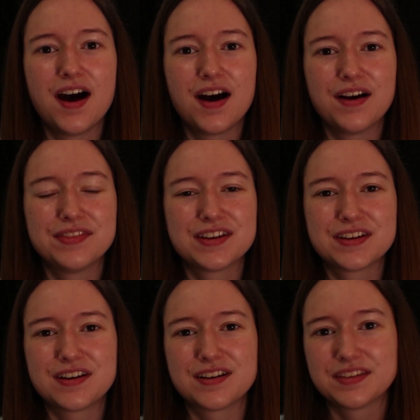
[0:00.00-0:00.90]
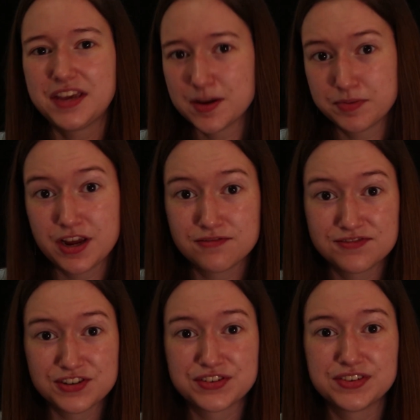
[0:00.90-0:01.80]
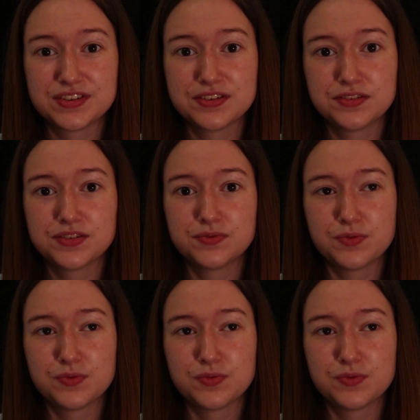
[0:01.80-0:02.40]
There are Campgate reverses,